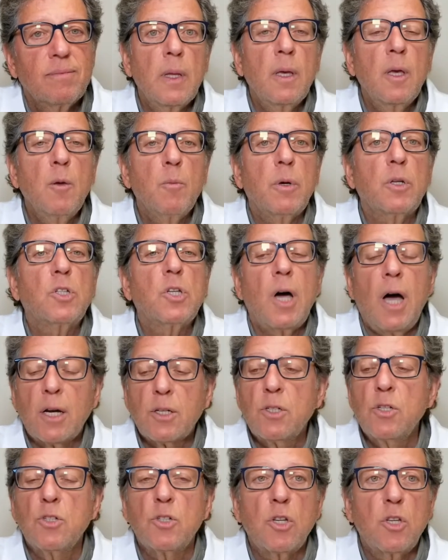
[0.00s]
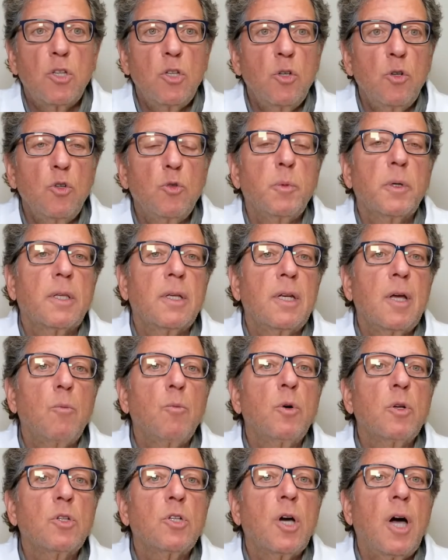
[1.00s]
But toxins are huge, but the number
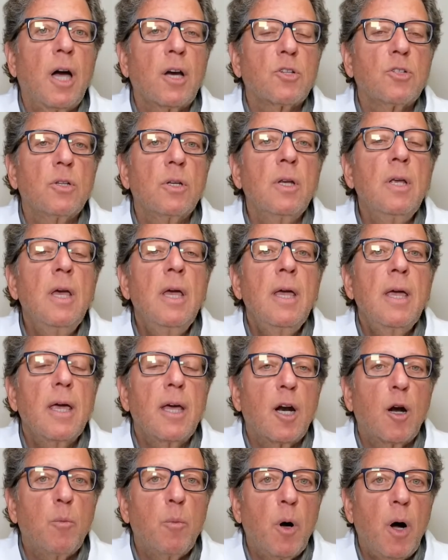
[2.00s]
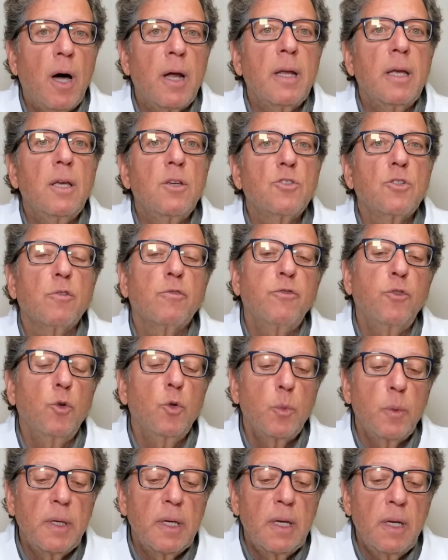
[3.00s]
1 toxin in our body is the
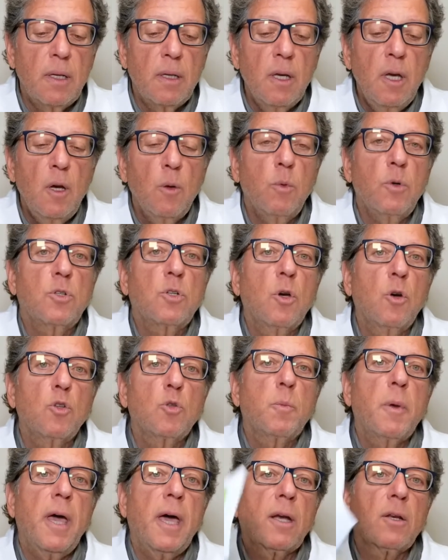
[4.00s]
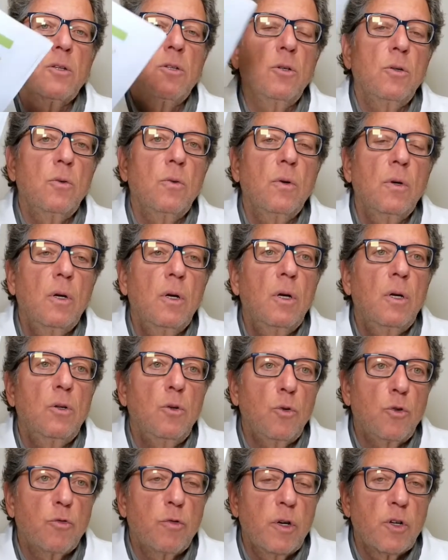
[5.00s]
food we eat, which goes back to
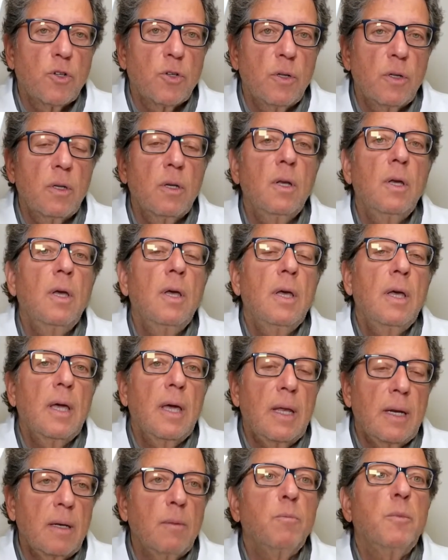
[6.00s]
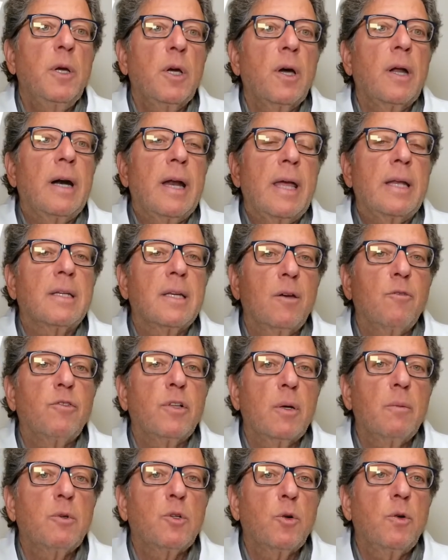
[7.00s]
nutrition and being on an
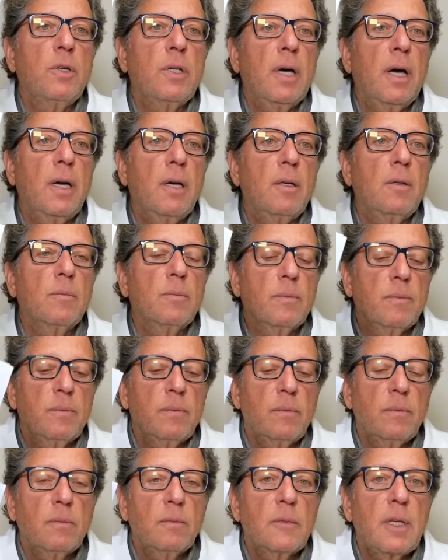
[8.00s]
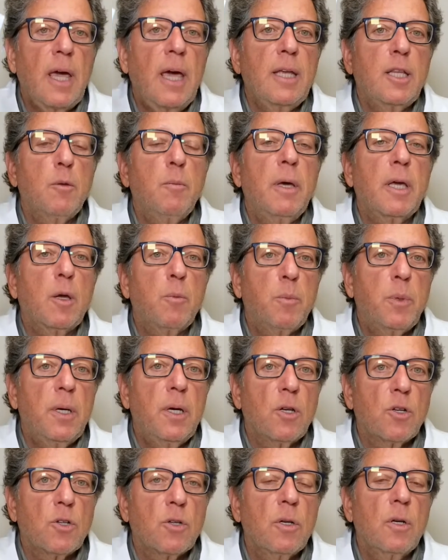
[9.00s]
anti-inflammatory diet. I hate to make a
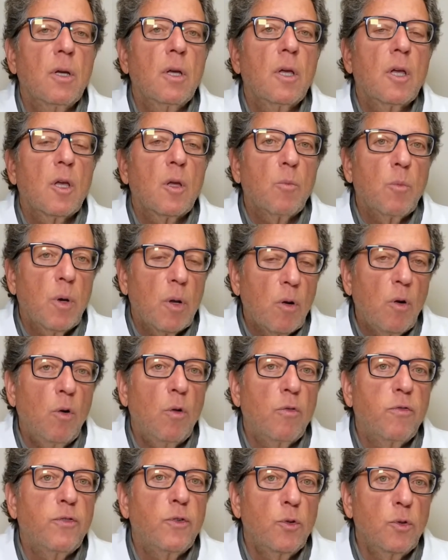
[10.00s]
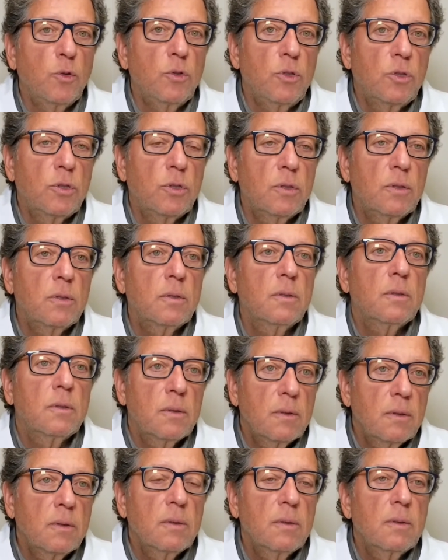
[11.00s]
pitch, but whole foods
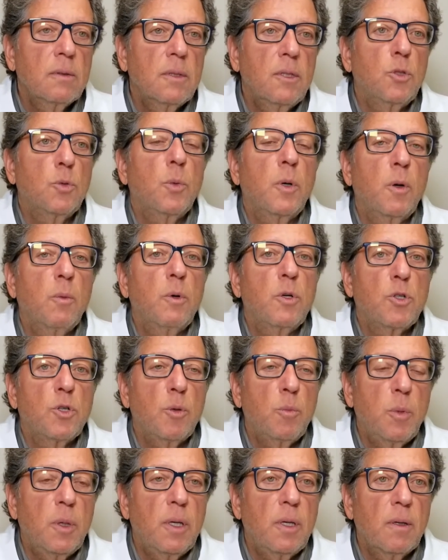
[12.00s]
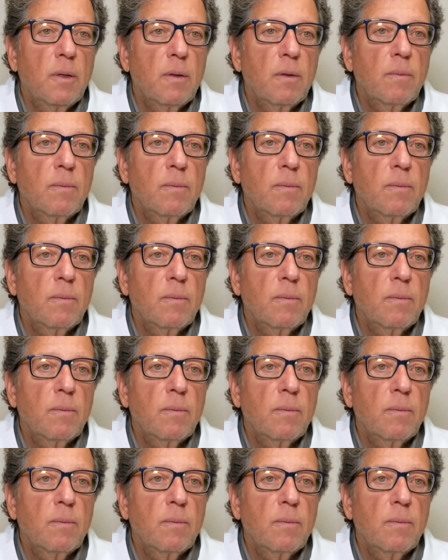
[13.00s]
is where we should be.